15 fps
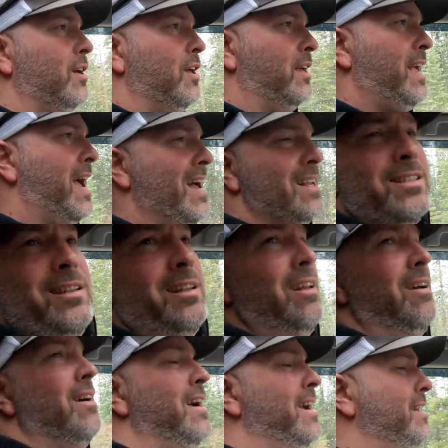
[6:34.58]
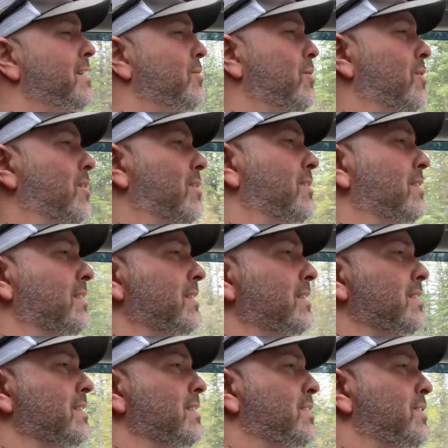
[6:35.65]
cast a line or
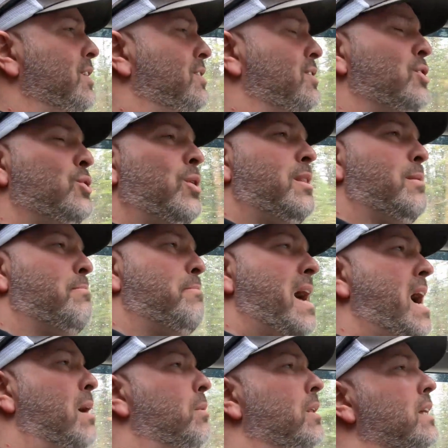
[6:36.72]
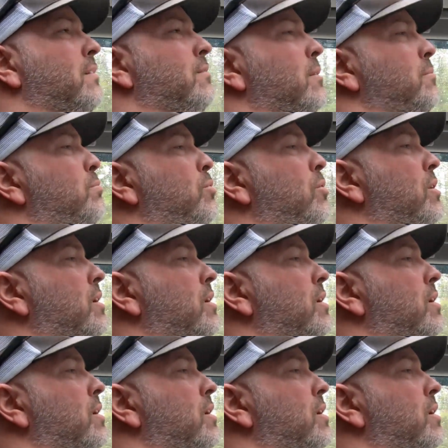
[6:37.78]
just enjoy the babbling of a brook